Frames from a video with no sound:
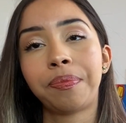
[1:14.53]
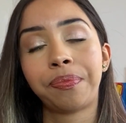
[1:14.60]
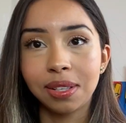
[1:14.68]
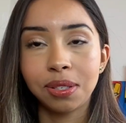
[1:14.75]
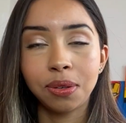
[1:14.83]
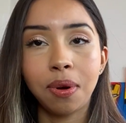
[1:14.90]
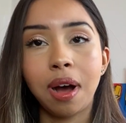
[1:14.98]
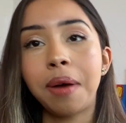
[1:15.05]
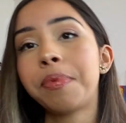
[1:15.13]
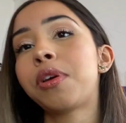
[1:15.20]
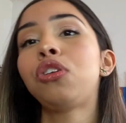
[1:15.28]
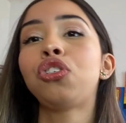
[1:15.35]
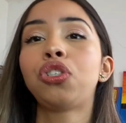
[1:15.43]
So I'm
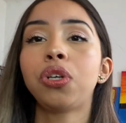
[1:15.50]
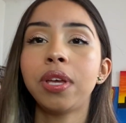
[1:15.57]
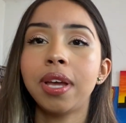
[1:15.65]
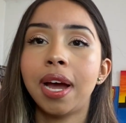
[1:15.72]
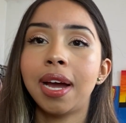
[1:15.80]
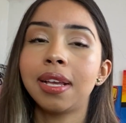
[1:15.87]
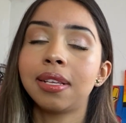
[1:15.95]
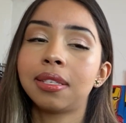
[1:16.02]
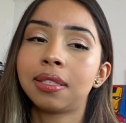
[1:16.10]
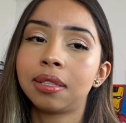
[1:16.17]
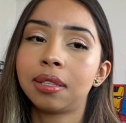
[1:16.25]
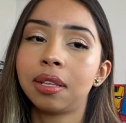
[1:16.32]
gonna show you guys